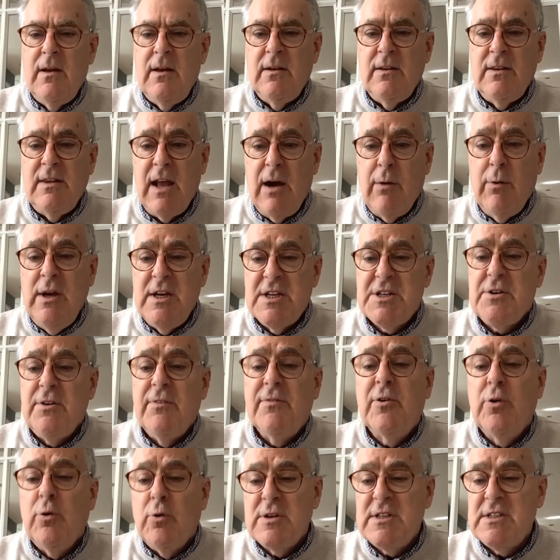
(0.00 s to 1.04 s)
Now, Easter, of
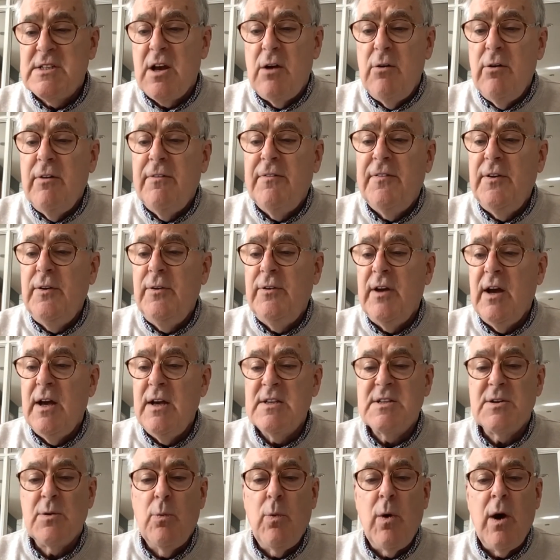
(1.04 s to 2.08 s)
course, is only a few
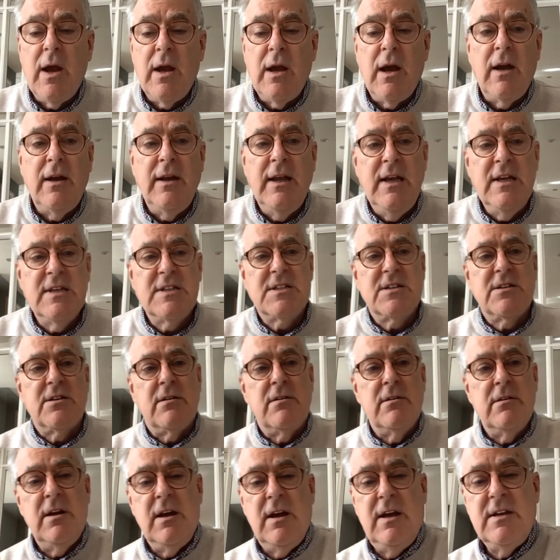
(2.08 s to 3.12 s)
days away, and
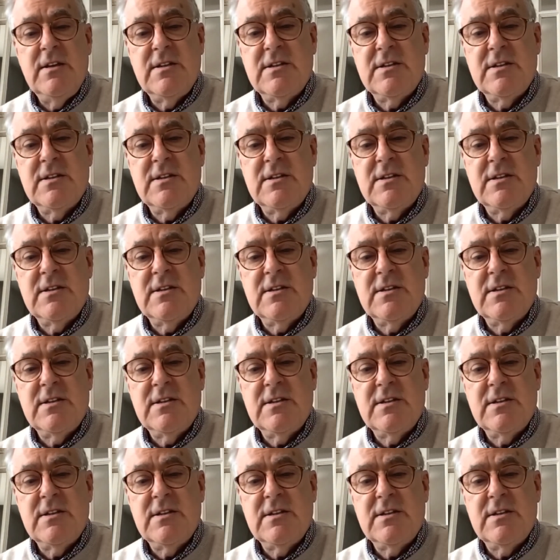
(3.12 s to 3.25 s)
Easter is